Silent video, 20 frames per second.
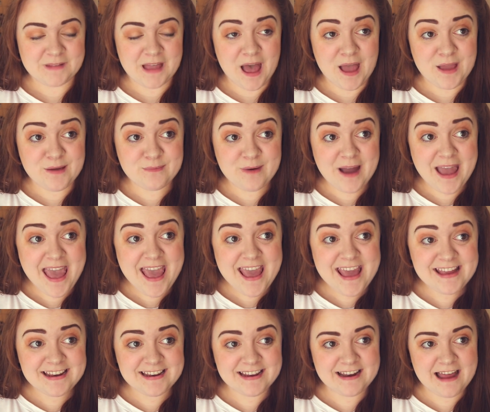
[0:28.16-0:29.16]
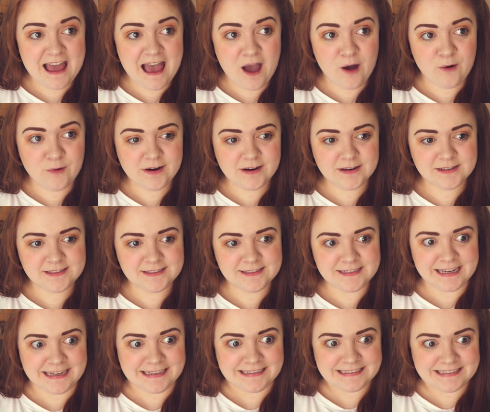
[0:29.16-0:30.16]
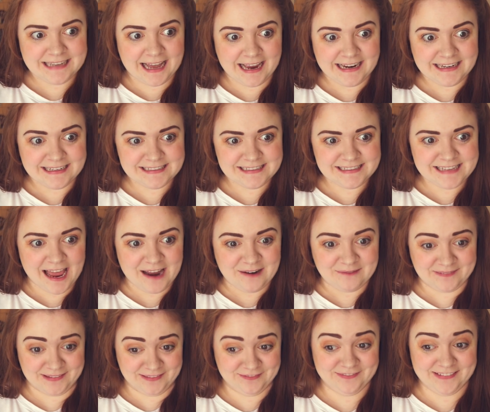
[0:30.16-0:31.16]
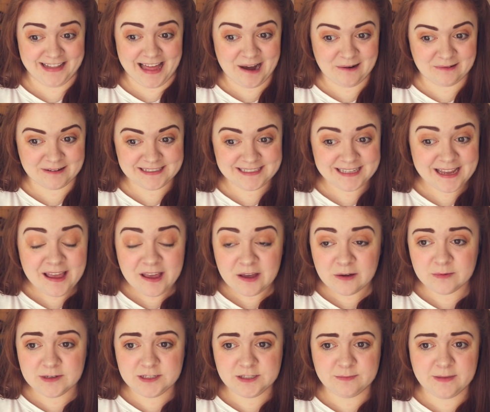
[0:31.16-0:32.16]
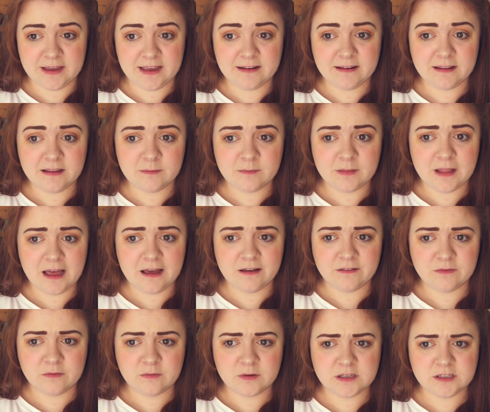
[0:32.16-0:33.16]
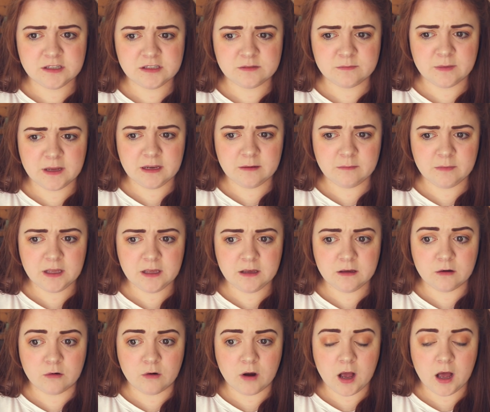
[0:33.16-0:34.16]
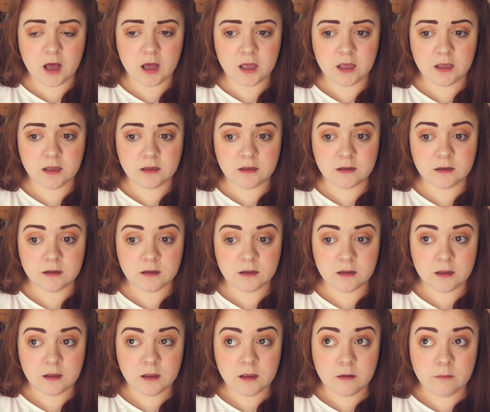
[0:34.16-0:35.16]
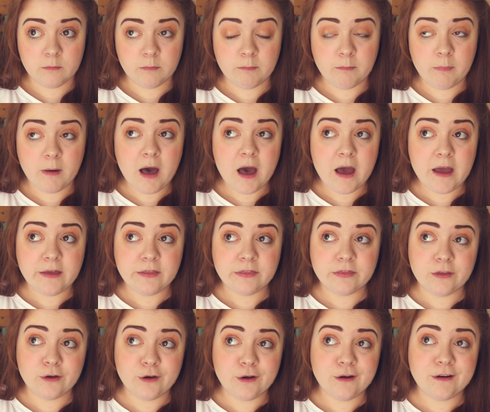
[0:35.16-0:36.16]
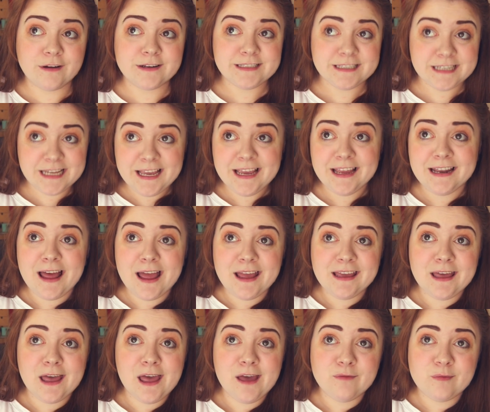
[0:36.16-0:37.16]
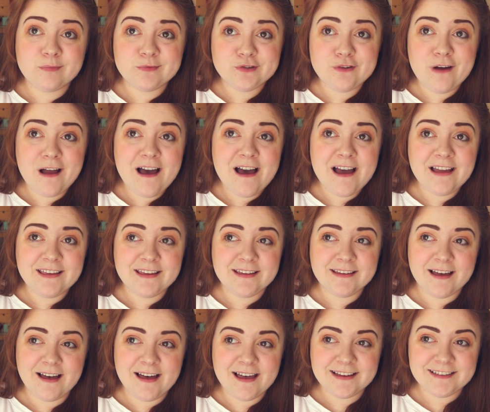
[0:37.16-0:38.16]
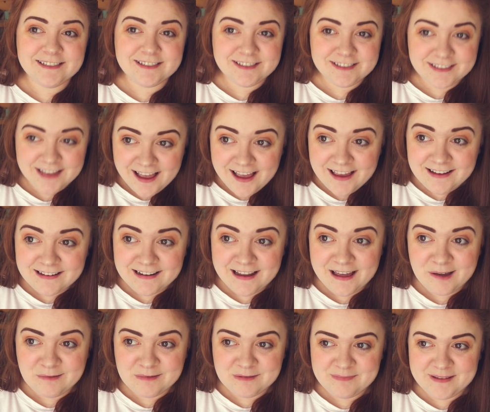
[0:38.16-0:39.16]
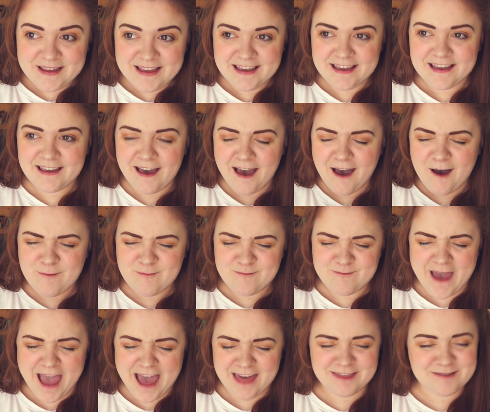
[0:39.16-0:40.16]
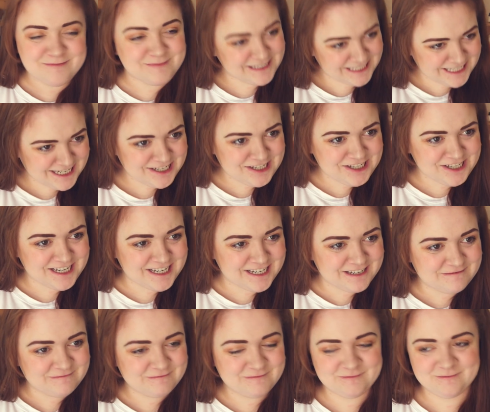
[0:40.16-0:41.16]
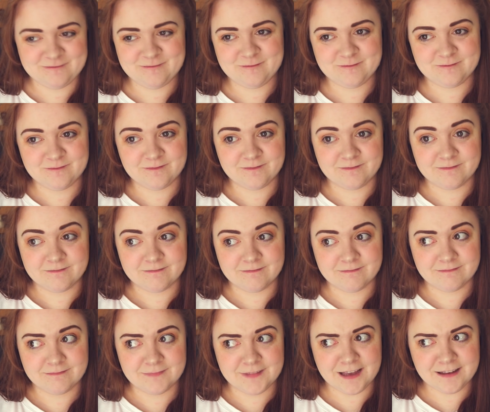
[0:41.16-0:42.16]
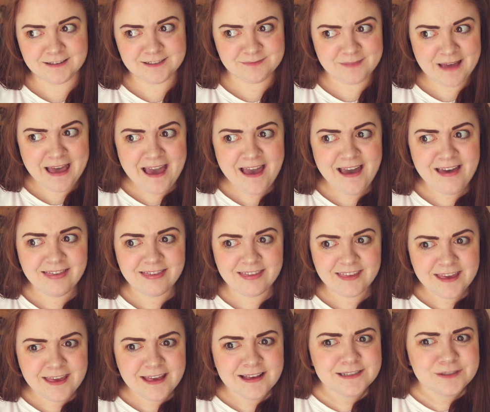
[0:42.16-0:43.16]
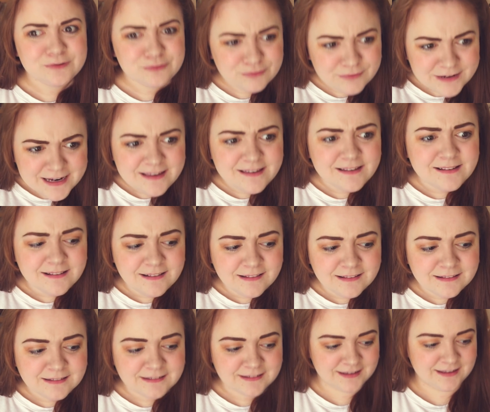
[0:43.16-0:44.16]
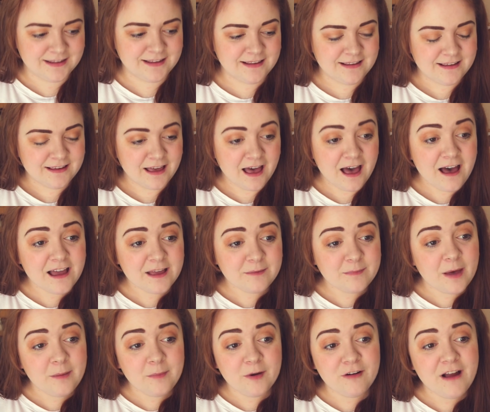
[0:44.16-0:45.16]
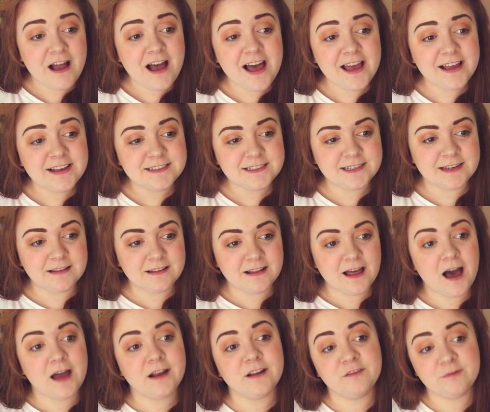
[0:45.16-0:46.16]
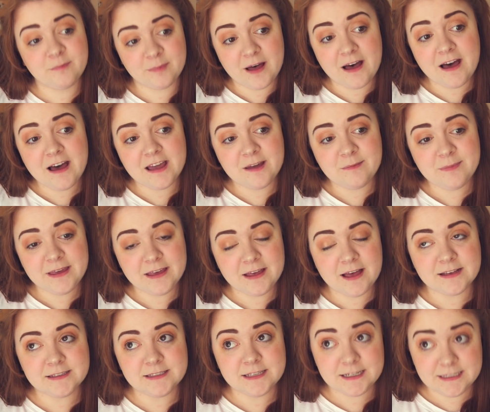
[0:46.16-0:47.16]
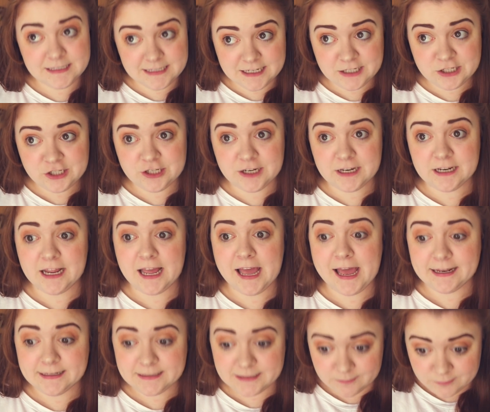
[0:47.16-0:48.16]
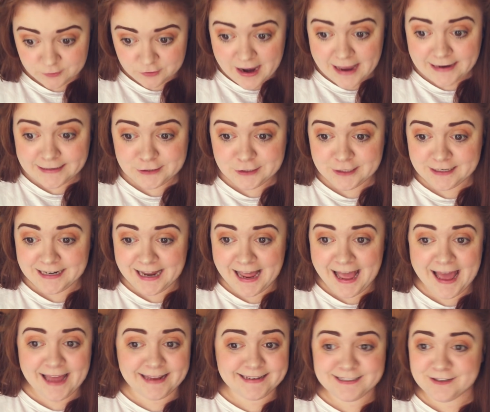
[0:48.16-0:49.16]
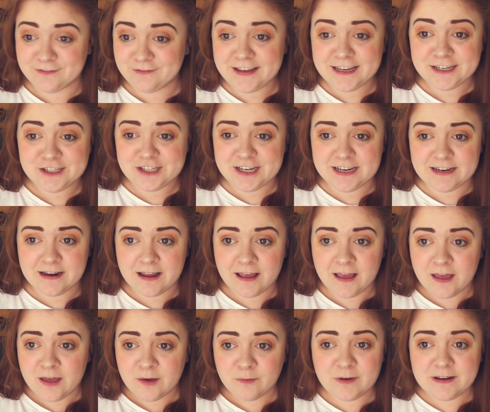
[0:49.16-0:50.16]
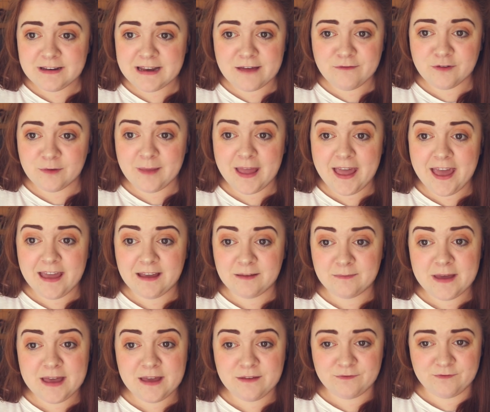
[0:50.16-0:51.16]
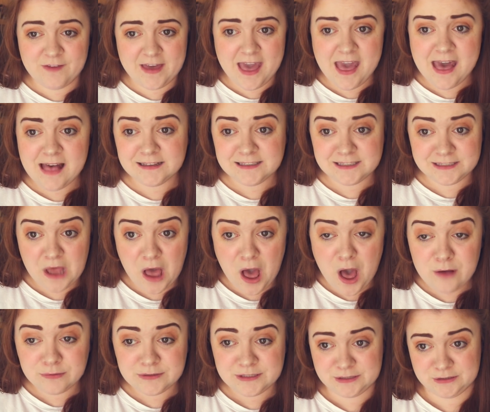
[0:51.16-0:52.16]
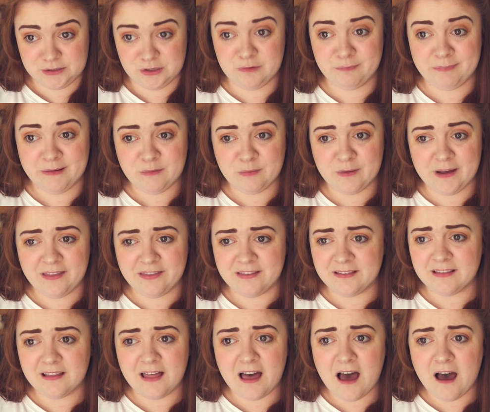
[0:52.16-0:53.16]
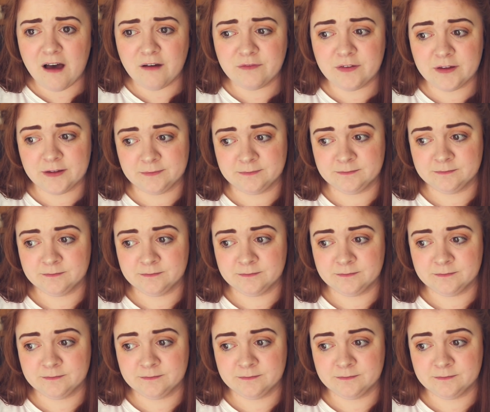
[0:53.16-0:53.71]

I waited hours inside his tent with flowers, which made him laugh, which made me cry. By 13, I gave up trying. I decided I would be a mathematician. 'Cause math is real. I memorized a lot of pi because addition and subtraction and division would never make me feel so stupid with love.